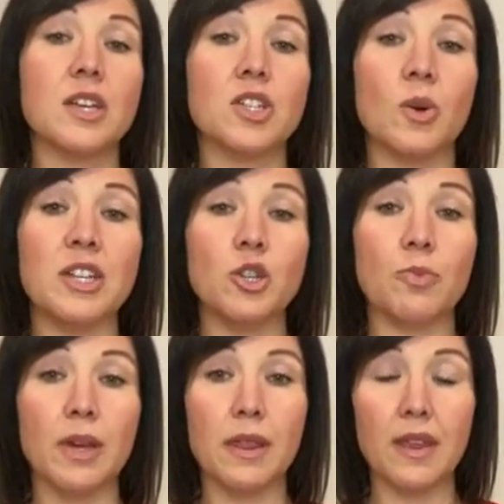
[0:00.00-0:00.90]
So as you
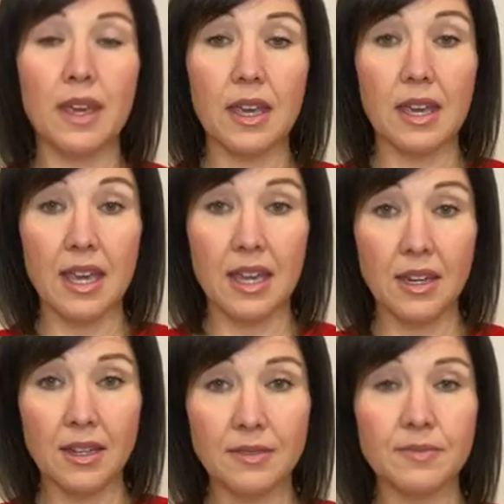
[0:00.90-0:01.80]
breathe
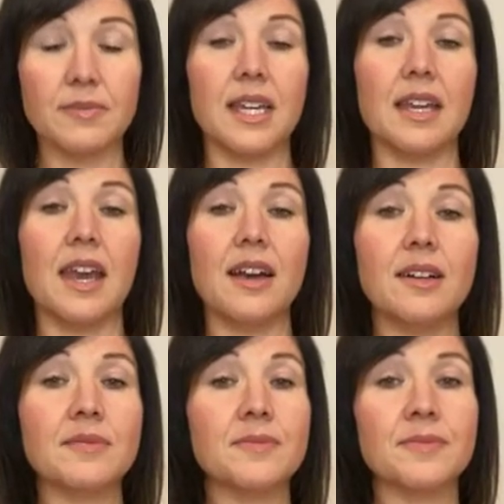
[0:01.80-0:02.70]
in, inhale,